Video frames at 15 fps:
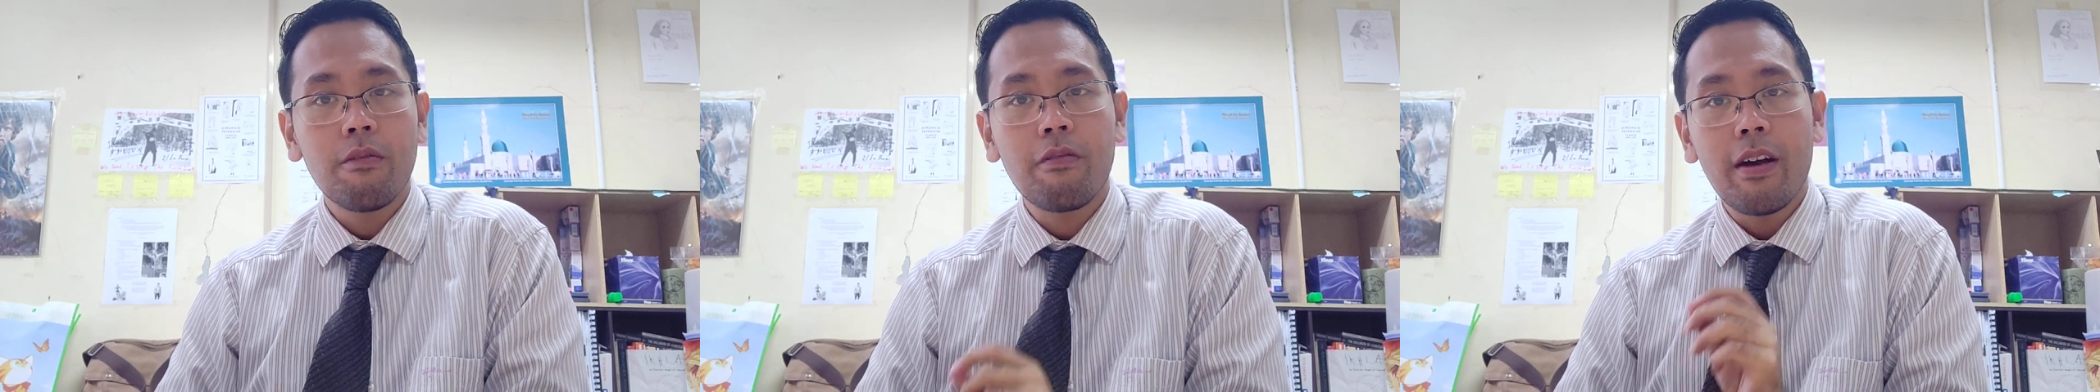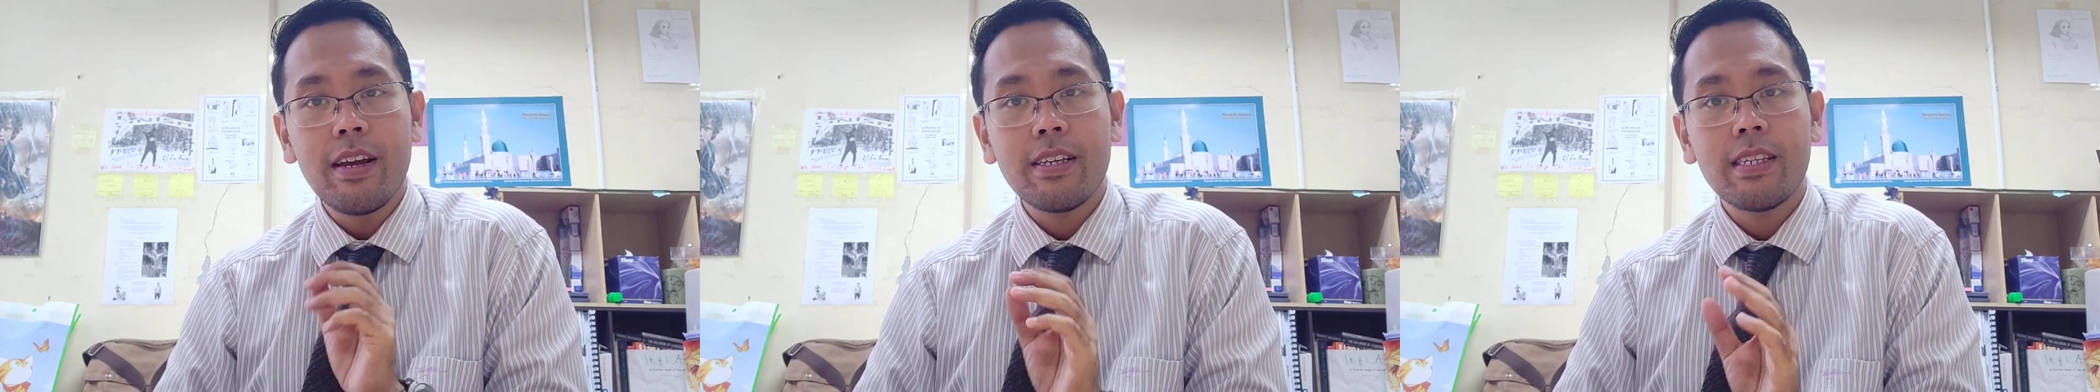
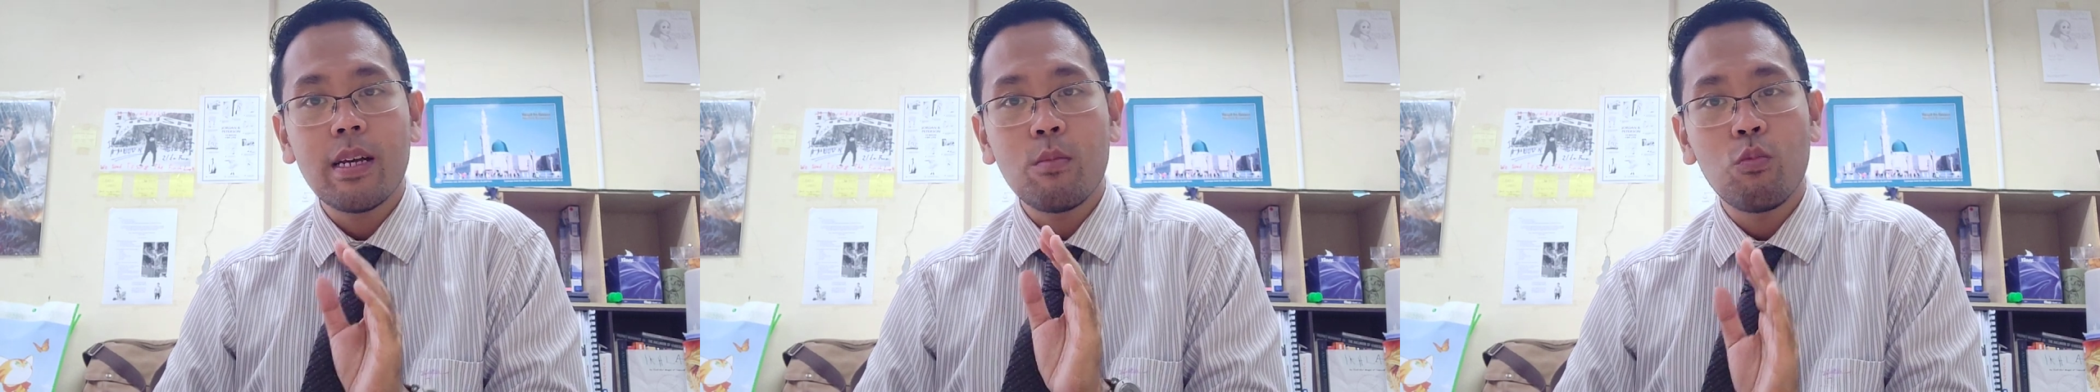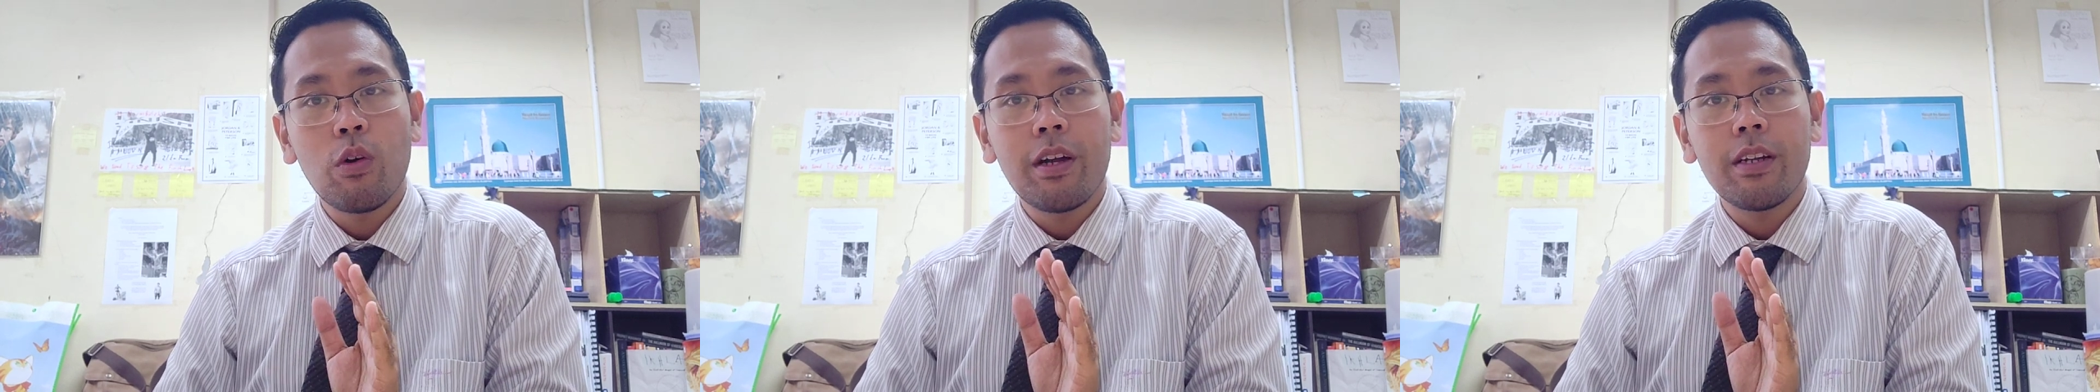Find
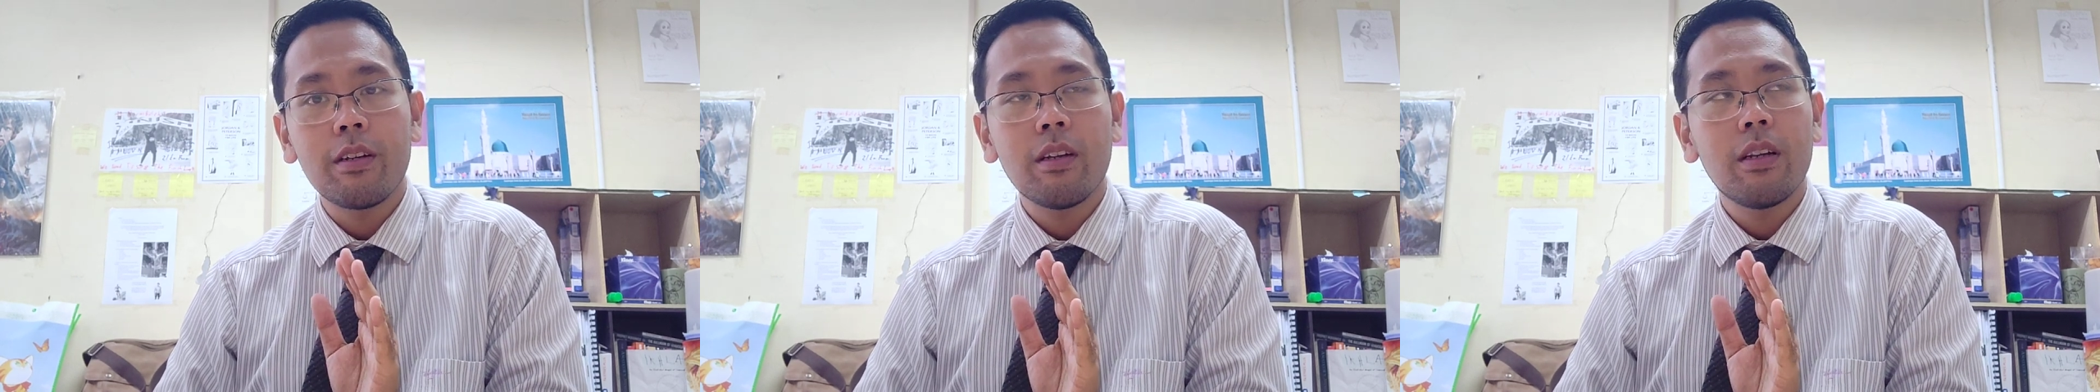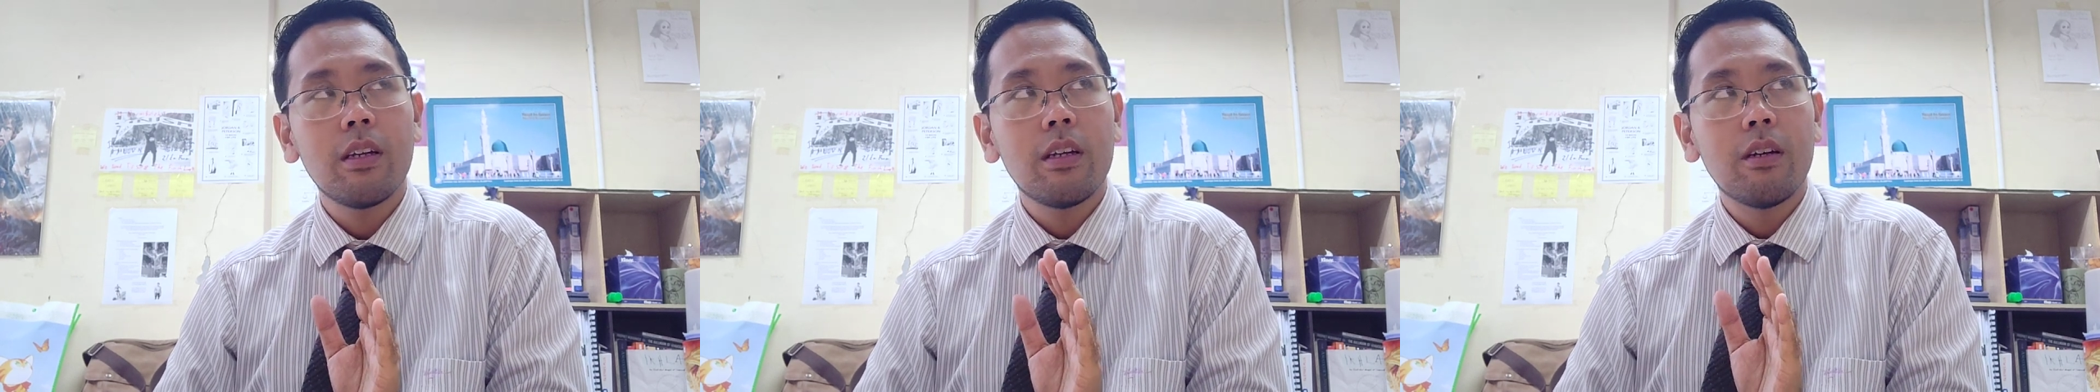someone,
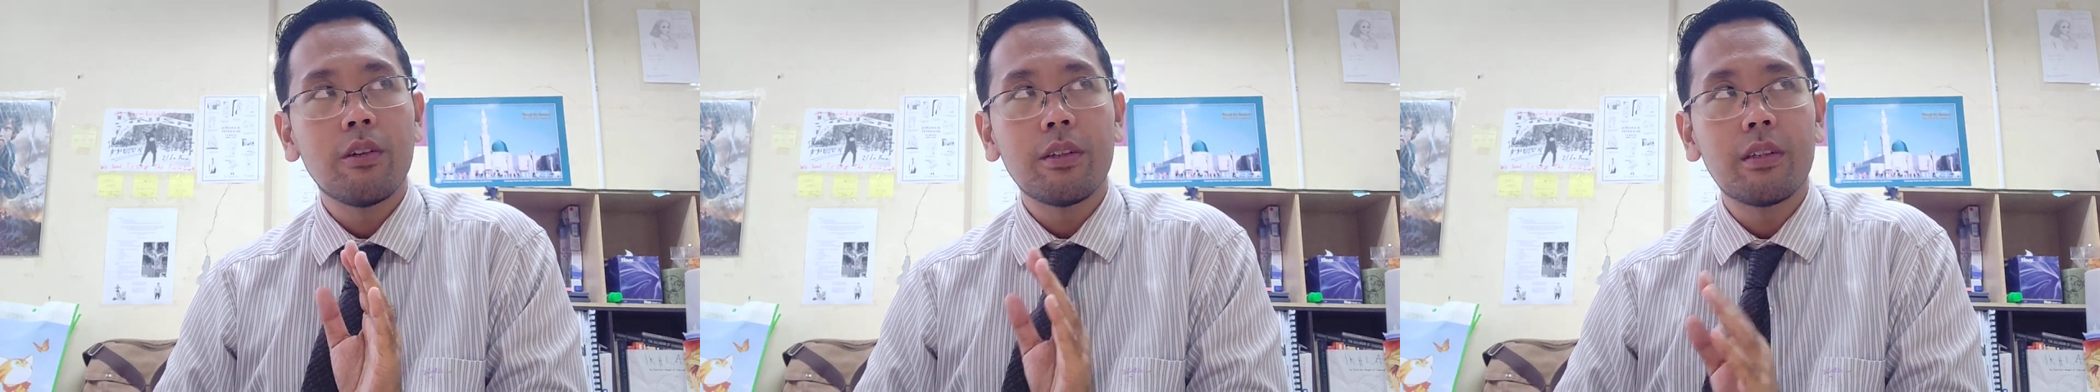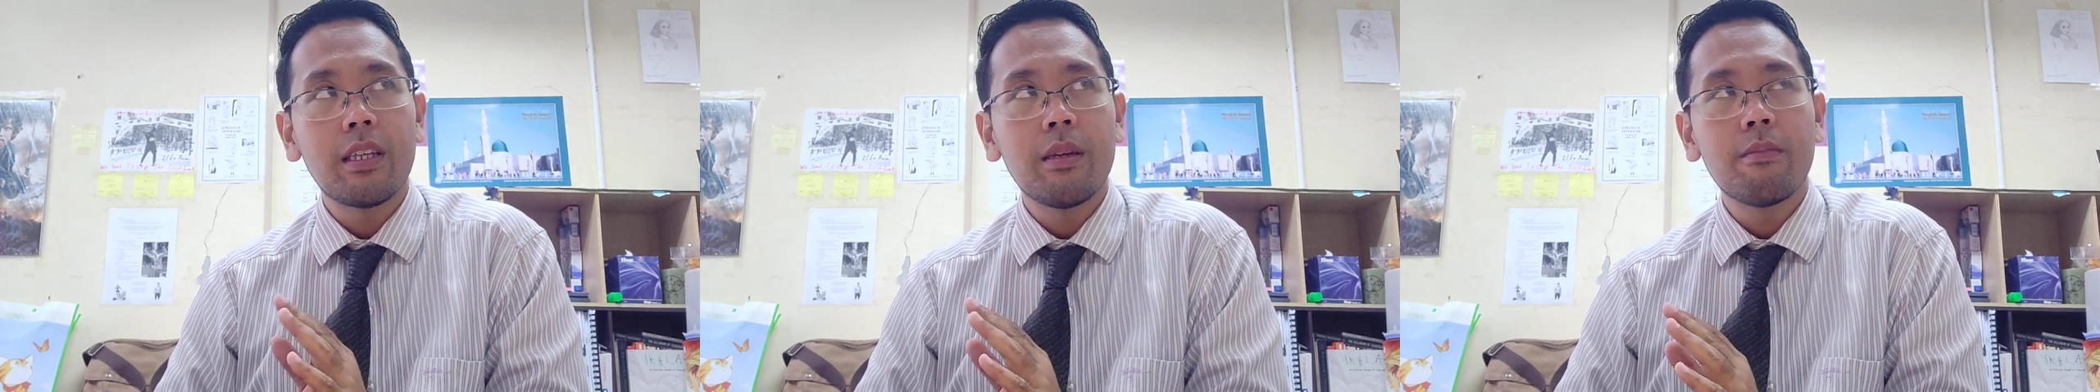
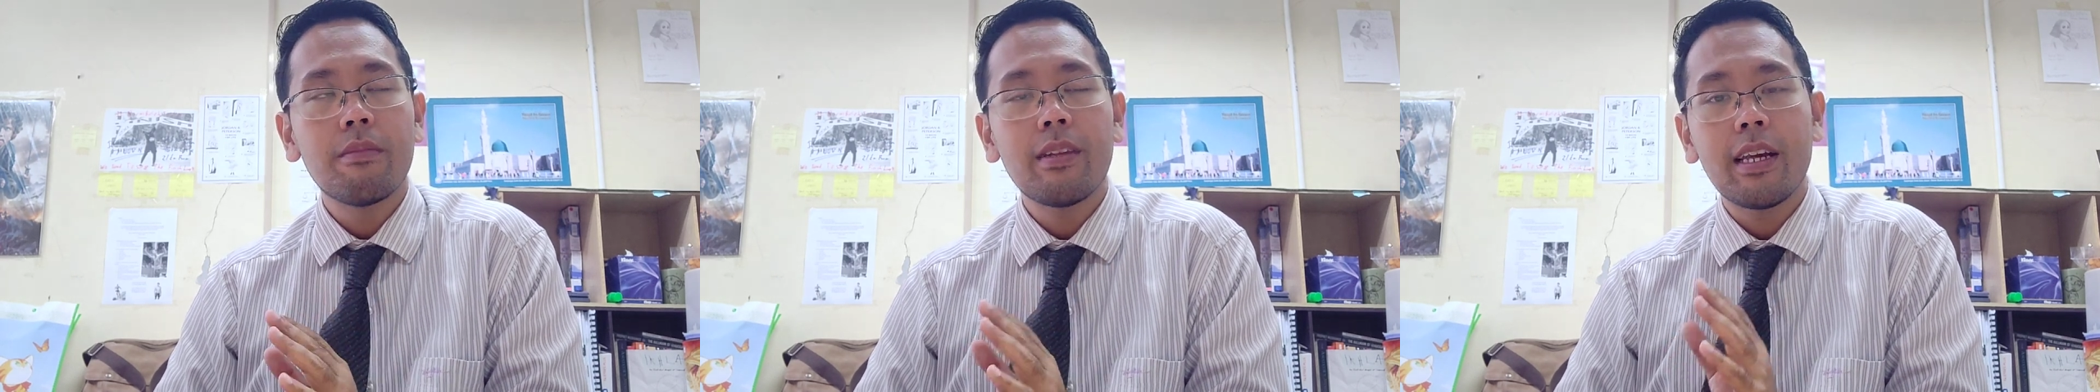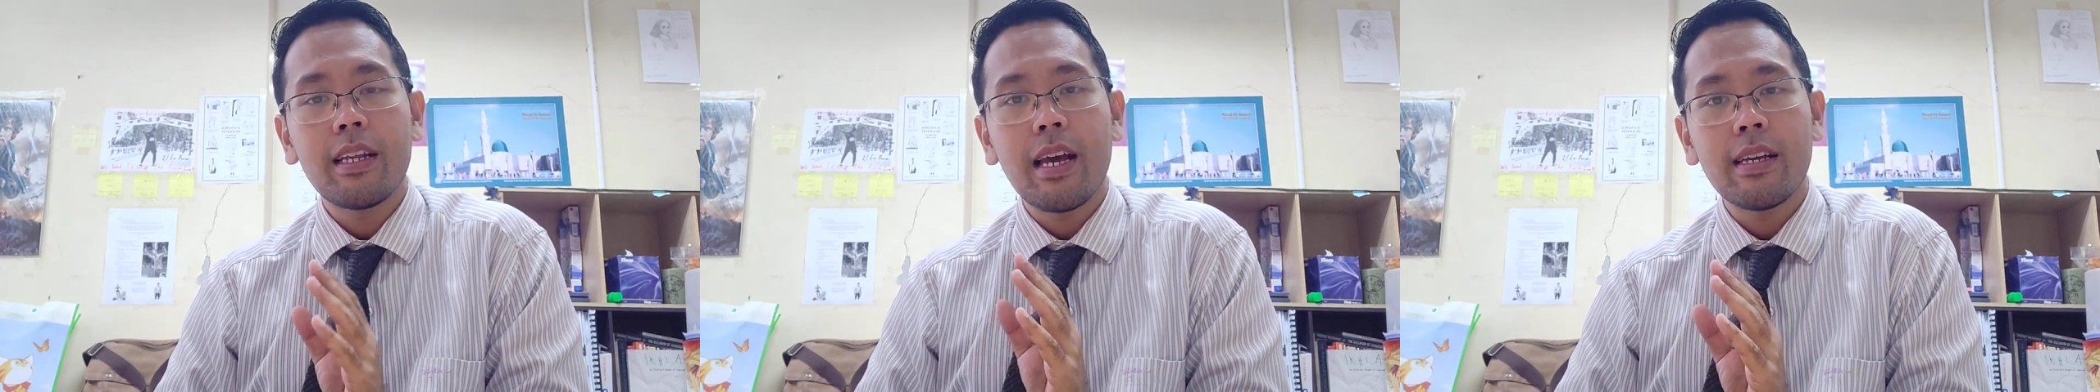a
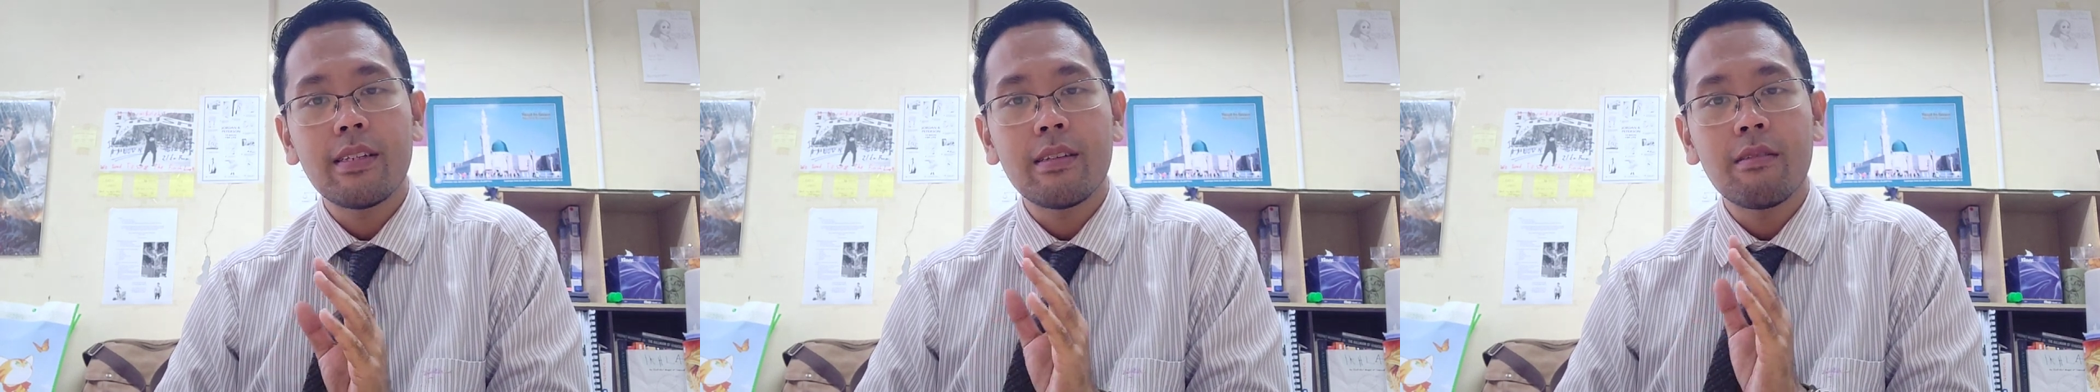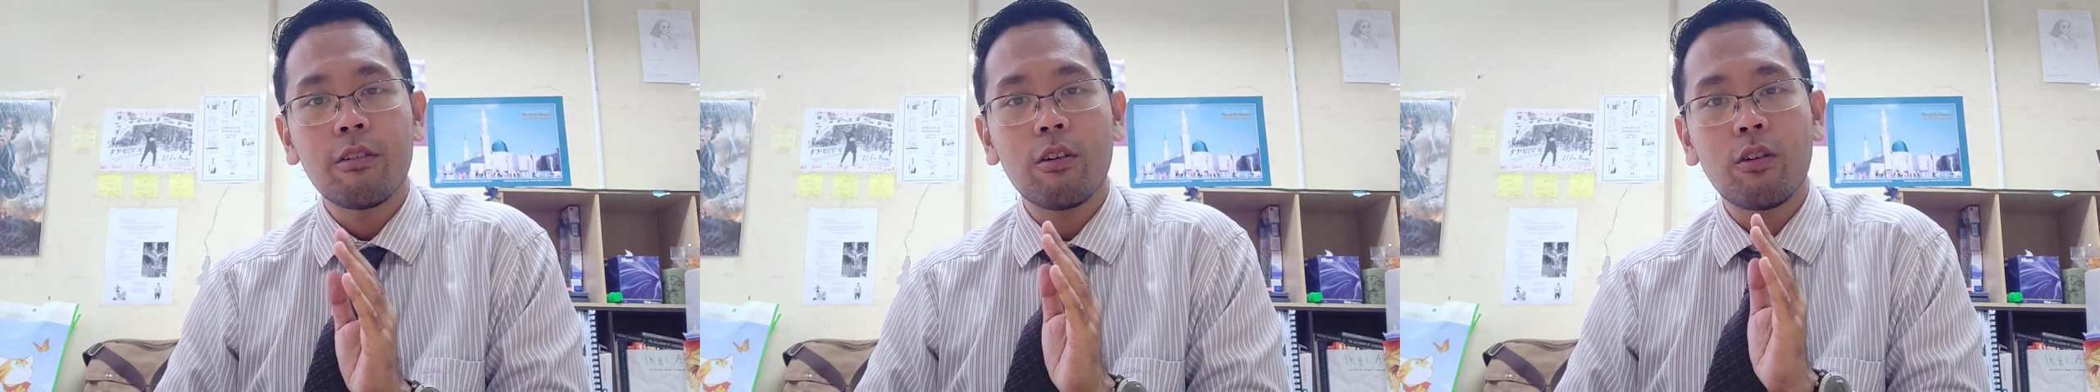team, that
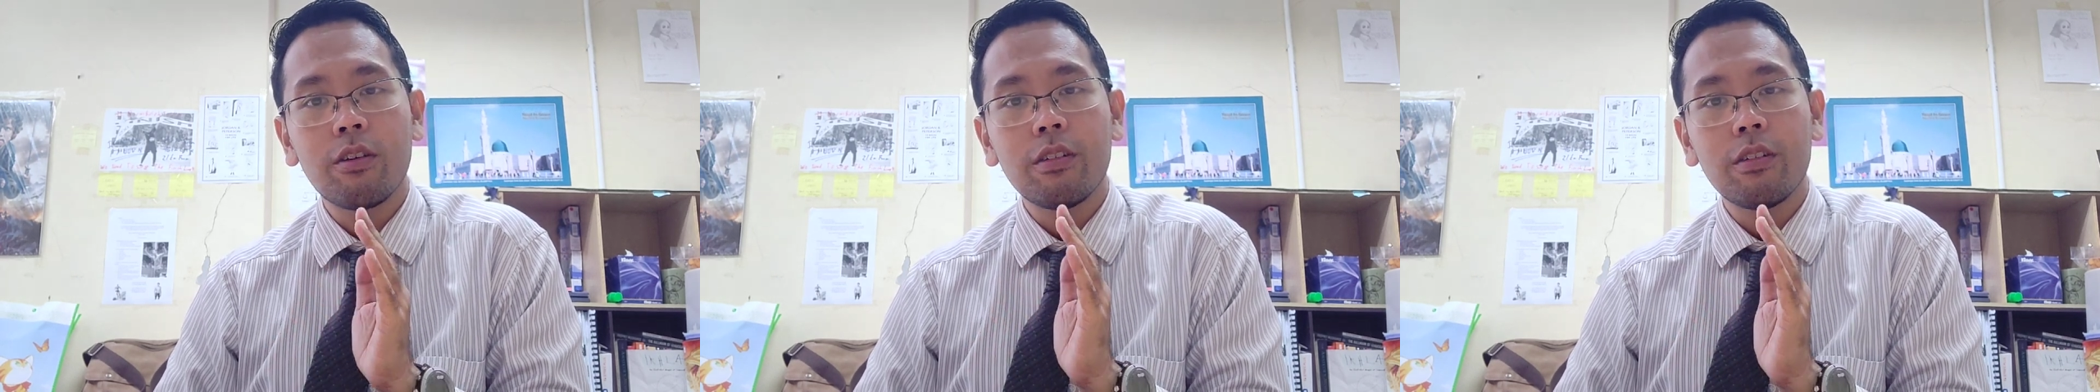has the